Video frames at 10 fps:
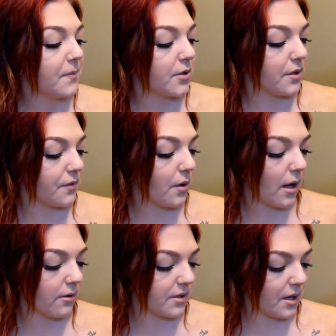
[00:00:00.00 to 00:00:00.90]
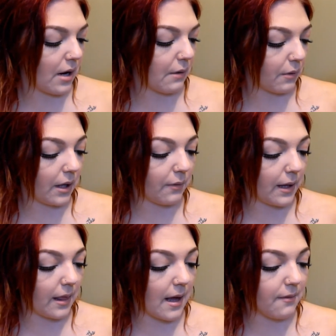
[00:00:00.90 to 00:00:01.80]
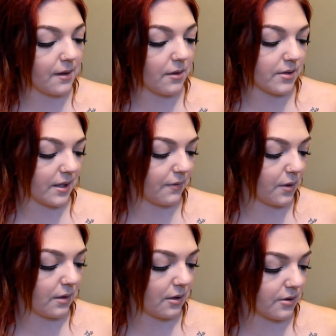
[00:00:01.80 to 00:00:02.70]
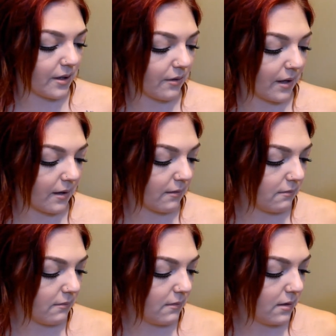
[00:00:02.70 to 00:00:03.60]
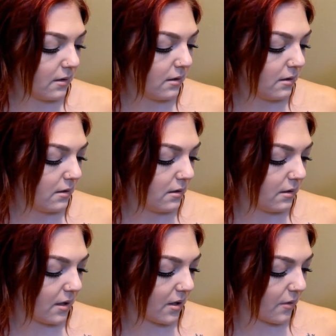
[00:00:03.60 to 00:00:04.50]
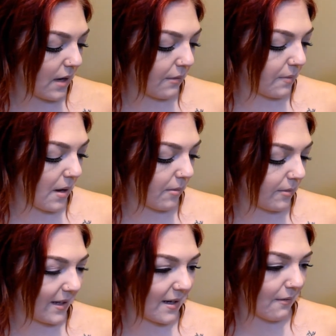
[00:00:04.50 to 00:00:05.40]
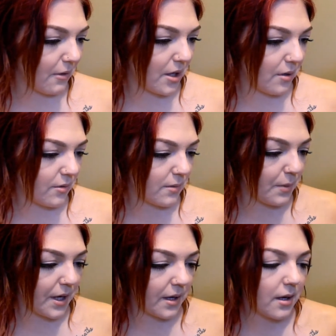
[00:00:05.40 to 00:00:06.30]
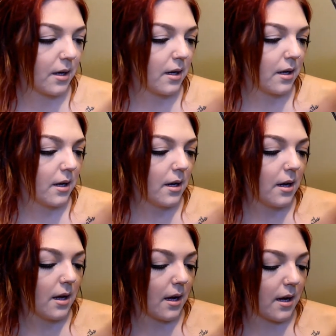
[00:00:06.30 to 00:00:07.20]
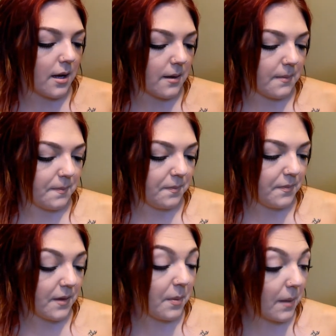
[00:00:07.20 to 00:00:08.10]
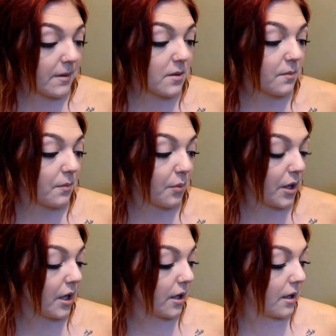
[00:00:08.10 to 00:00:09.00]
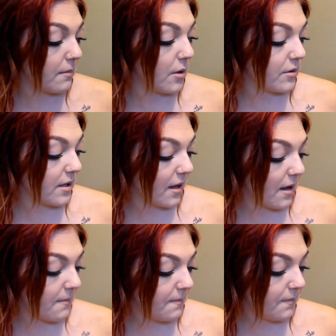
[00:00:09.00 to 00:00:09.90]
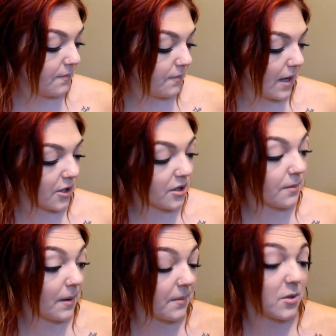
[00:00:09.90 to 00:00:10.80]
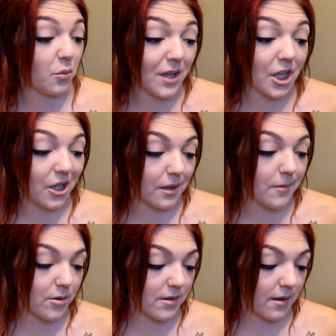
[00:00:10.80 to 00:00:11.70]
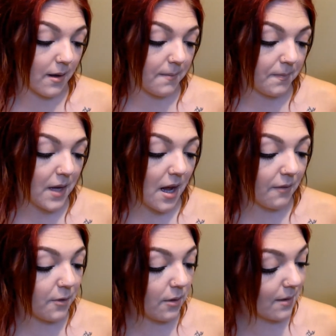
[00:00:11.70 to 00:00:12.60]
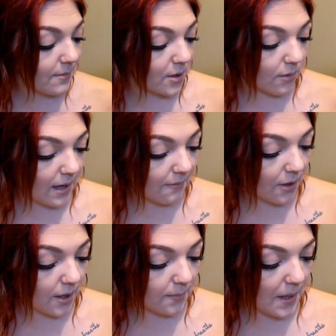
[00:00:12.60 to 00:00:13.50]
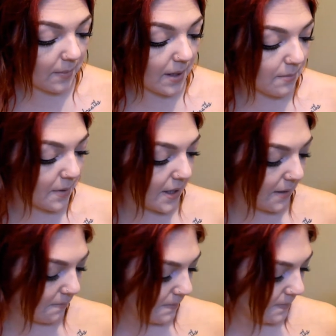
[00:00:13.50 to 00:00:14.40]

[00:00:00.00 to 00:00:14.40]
there's a few colors in here I really, really love, and then there's like a few colors in here that, you know, I would probably never use. But the pigment's pretty good on most of them. Actually, the pigment's really good on most of them. A few of them don't have very good pigment, but